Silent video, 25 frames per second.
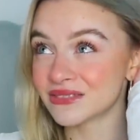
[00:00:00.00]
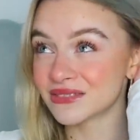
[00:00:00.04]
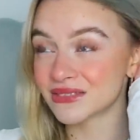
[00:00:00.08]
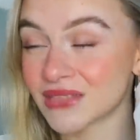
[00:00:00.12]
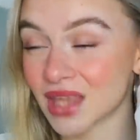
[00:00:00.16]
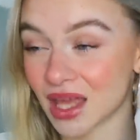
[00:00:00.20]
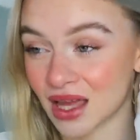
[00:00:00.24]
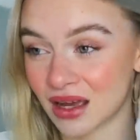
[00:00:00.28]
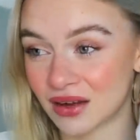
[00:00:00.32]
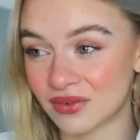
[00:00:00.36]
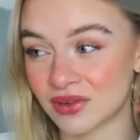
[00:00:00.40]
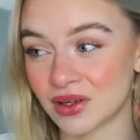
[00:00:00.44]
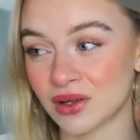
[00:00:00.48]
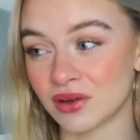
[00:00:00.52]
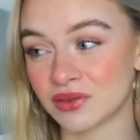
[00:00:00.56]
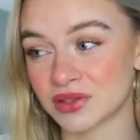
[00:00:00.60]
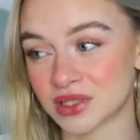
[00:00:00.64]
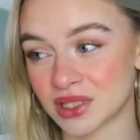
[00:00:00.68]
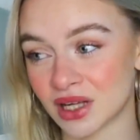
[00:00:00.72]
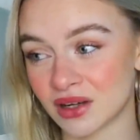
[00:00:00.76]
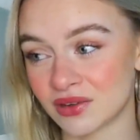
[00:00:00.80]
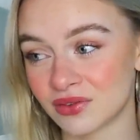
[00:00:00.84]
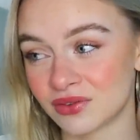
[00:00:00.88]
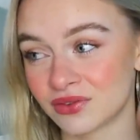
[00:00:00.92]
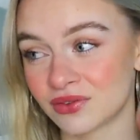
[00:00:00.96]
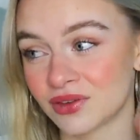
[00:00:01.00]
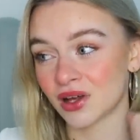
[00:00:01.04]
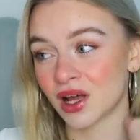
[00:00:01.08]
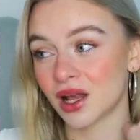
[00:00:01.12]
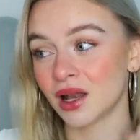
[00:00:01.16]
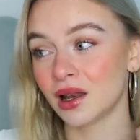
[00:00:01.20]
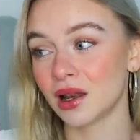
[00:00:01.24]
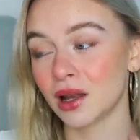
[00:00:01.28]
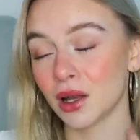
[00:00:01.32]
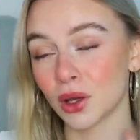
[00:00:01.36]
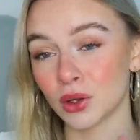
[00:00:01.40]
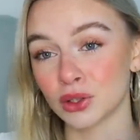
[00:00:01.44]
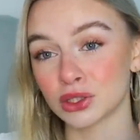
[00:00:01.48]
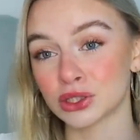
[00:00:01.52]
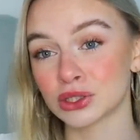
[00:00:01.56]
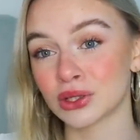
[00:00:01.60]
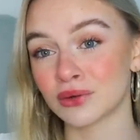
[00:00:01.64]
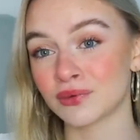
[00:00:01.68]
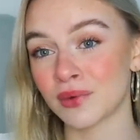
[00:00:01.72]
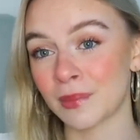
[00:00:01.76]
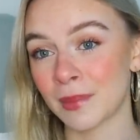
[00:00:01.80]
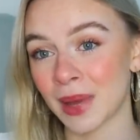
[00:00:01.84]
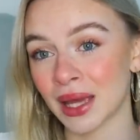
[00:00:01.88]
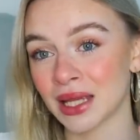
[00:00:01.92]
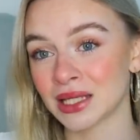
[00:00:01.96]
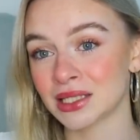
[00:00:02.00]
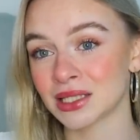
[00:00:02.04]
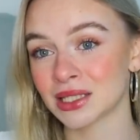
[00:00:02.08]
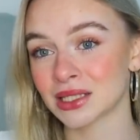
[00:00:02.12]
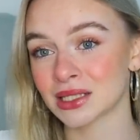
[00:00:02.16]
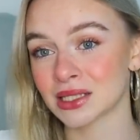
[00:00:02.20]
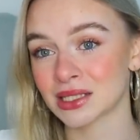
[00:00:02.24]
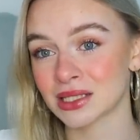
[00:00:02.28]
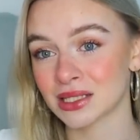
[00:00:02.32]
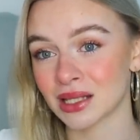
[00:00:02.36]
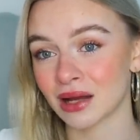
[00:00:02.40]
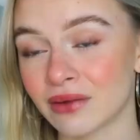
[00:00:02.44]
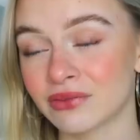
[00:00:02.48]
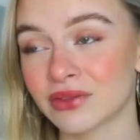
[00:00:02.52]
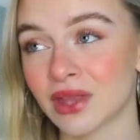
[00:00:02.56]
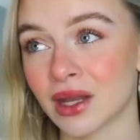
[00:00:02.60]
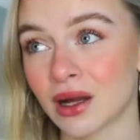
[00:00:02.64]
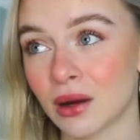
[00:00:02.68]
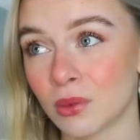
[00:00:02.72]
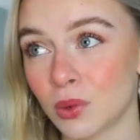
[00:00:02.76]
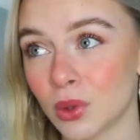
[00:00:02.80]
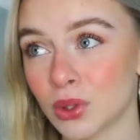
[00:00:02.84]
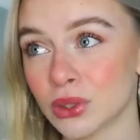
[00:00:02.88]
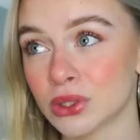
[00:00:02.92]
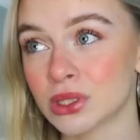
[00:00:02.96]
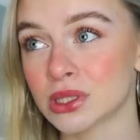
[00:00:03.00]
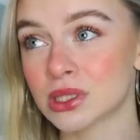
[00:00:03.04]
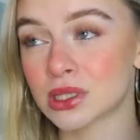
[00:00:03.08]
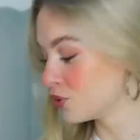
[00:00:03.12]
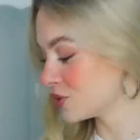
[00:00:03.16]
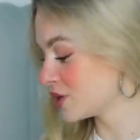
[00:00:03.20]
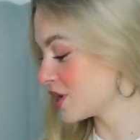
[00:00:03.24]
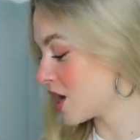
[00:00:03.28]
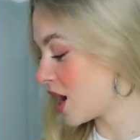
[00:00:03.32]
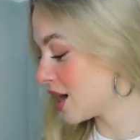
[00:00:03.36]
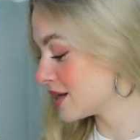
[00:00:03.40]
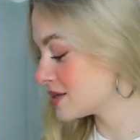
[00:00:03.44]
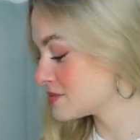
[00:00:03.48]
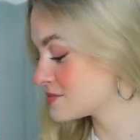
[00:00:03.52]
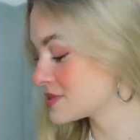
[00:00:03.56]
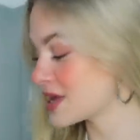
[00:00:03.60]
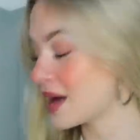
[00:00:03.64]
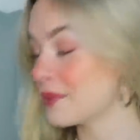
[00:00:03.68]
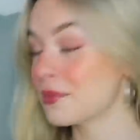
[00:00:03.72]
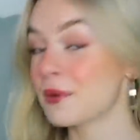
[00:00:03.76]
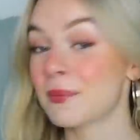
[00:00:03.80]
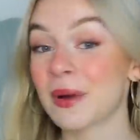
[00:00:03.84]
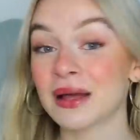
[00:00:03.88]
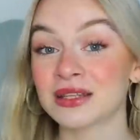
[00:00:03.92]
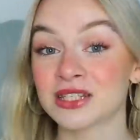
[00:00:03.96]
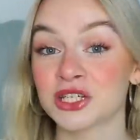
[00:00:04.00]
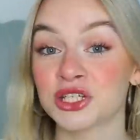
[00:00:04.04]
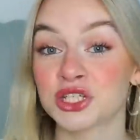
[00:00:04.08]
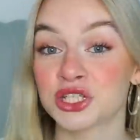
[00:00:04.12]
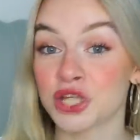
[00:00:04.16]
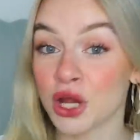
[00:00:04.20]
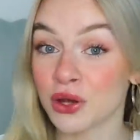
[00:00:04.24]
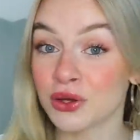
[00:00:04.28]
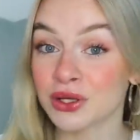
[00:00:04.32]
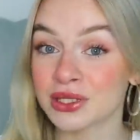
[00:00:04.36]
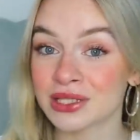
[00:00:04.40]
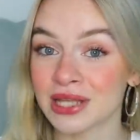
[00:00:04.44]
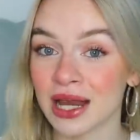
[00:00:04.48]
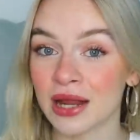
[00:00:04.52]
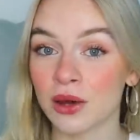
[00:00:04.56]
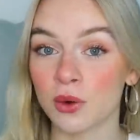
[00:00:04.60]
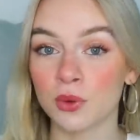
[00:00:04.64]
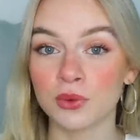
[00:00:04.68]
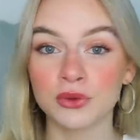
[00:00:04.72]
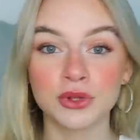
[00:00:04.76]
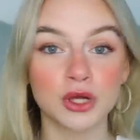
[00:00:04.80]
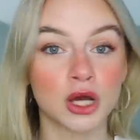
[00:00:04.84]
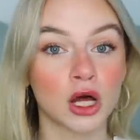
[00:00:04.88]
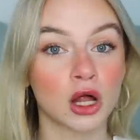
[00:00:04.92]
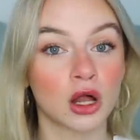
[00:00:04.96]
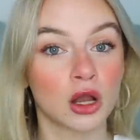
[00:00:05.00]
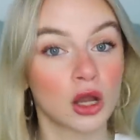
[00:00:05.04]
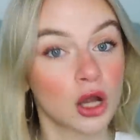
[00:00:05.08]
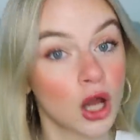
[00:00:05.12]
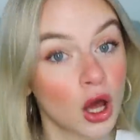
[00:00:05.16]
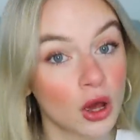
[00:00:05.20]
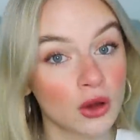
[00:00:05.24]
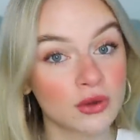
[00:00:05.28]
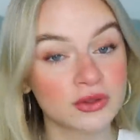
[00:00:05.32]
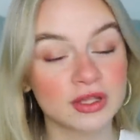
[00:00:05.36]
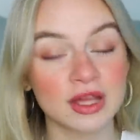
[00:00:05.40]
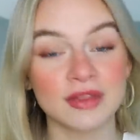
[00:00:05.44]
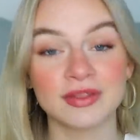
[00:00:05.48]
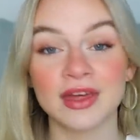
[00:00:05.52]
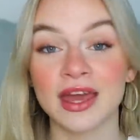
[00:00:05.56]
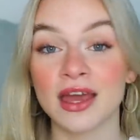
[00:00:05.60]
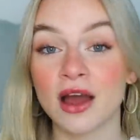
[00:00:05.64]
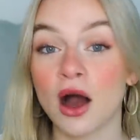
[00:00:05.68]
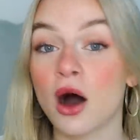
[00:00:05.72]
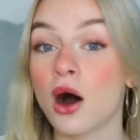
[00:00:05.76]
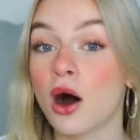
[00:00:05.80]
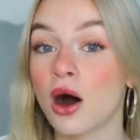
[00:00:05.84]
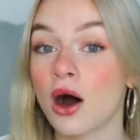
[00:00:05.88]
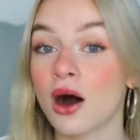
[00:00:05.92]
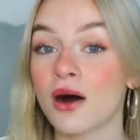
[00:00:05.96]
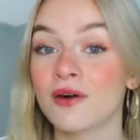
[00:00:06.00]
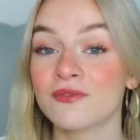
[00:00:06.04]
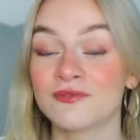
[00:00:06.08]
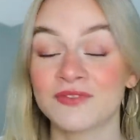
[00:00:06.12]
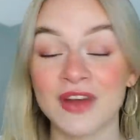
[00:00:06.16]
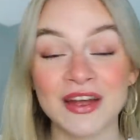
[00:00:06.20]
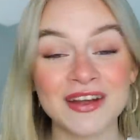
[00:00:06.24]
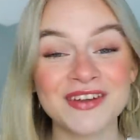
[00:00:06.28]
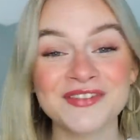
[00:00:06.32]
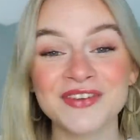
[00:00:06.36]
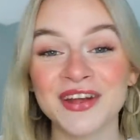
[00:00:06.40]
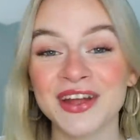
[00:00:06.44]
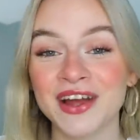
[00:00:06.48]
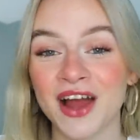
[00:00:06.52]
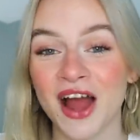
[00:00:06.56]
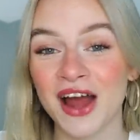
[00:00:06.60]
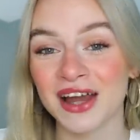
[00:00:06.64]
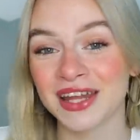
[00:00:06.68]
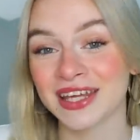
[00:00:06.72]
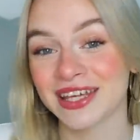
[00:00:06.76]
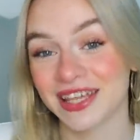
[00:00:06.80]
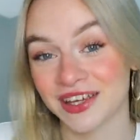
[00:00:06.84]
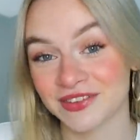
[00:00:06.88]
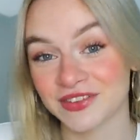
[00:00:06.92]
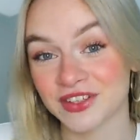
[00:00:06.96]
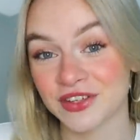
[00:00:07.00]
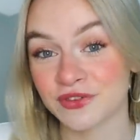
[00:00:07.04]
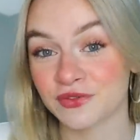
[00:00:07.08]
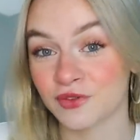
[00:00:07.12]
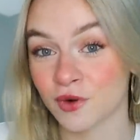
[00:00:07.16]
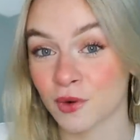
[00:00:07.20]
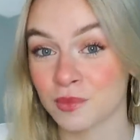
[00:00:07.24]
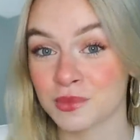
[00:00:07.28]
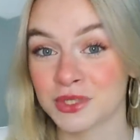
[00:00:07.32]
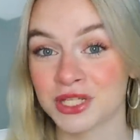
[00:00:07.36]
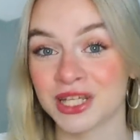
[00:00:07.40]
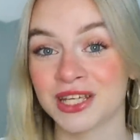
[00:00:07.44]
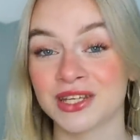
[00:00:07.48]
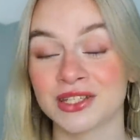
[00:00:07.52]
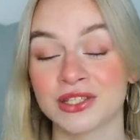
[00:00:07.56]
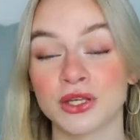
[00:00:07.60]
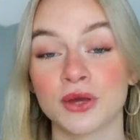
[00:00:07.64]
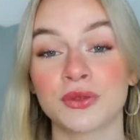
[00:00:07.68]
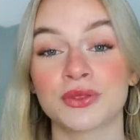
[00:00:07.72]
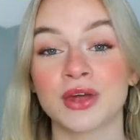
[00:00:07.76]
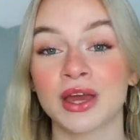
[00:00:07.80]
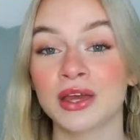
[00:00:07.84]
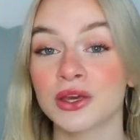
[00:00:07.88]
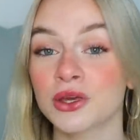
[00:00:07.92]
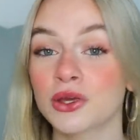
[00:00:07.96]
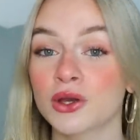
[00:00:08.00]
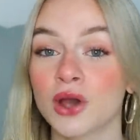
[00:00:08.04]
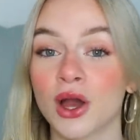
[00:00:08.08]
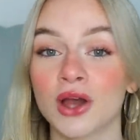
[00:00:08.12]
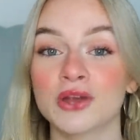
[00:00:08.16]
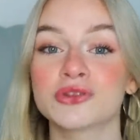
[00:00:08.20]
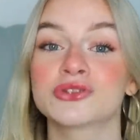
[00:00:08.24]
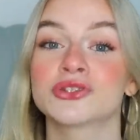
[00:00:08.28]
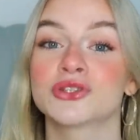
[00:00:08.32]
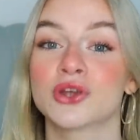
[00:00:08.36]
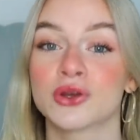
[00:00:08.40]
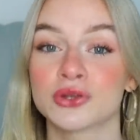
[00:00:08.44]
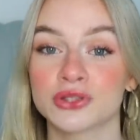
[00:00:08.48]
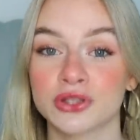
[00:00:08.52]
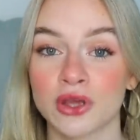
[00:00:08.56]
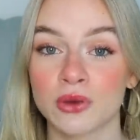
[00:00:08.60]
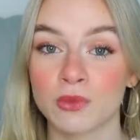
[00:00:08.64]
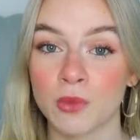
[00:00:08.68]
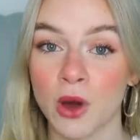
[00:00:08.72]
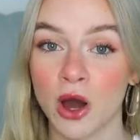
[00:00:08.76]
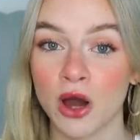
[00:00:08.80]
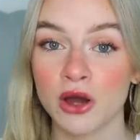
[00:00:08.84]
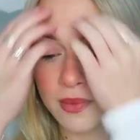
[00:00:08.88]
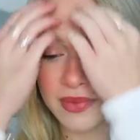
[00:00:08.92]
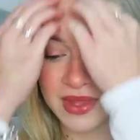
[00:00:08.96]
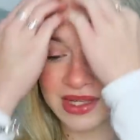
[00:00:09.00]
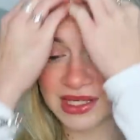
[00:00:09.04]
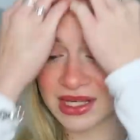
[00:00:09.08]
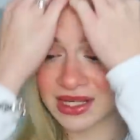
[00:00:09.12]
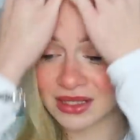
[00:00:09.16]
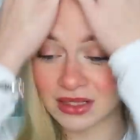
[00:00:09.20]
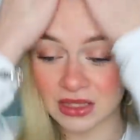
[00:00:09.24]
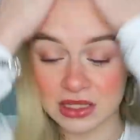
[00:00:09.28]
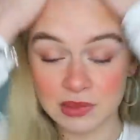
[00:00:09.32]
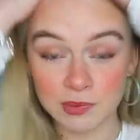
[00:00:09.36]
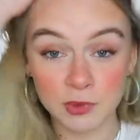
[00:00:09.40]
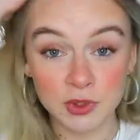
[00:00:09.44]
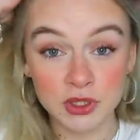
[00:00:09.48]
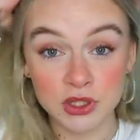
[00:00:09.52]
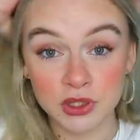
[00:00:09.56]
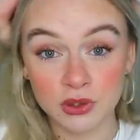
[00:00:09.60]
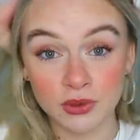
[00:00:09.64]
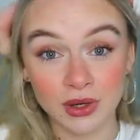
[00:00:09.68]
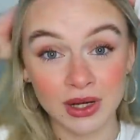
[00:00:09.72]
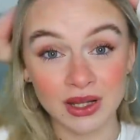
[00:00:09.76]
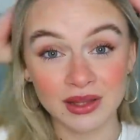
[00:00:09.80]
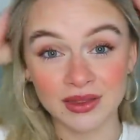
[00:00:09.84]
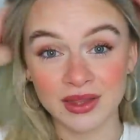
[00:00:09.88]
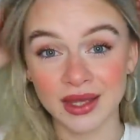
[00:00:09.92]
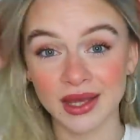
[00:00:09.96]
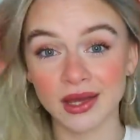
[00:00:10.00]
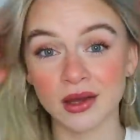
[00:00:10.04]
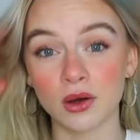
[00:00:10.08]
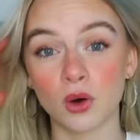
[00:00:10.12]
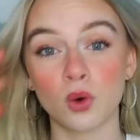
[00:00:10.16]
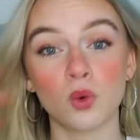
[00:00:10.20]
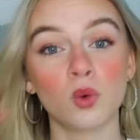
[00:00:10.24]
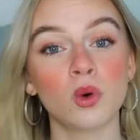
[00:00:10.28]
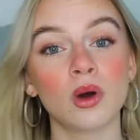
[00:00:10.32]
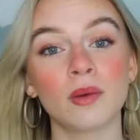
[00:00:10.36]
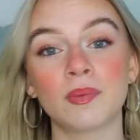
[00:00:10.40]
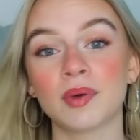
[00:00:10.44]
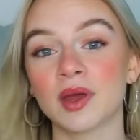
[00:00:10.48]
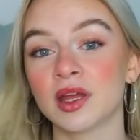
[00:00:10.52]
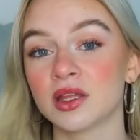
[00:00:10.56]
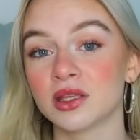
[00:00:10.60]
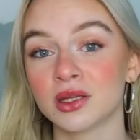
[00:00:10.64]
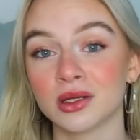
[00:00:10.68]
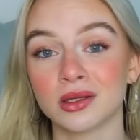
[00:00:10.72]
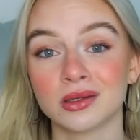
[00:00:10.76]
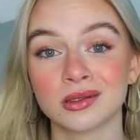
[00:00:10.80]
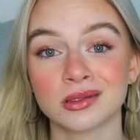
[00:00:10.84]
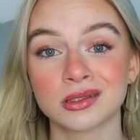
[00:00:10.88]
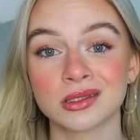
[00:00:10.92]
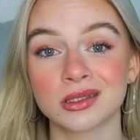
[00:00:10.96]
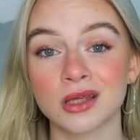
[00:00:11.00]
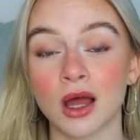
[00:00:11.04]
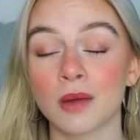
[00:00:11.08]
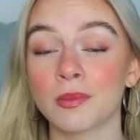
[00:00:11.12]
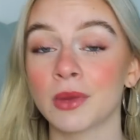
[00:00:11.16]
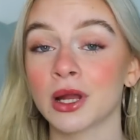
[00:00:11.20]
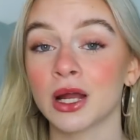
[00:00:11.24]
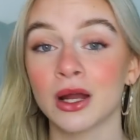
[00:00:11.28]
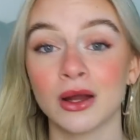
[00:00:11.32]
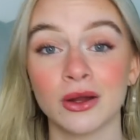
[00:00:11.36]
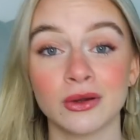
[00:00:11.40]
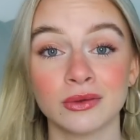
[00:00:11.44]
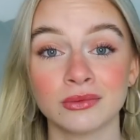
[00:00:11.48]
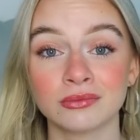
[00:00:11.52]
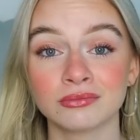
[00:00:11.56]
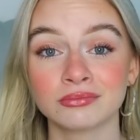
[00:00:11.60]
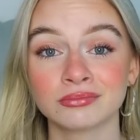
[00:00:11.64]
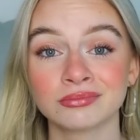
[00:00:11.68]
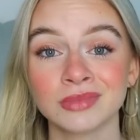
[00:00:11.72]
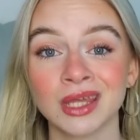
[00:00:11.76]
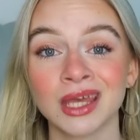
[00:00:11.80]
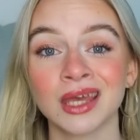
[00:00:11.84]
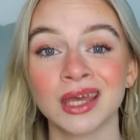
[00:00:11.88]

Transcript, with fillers: they have a lot of stuff, a lot of amazing stuff that I want. All the items that I'm about to show you today, all the clothes, they are very, very kindly gifted from Shein. So thank you guys so, so much. And this isn't sponsored or anything, all opinions on my own.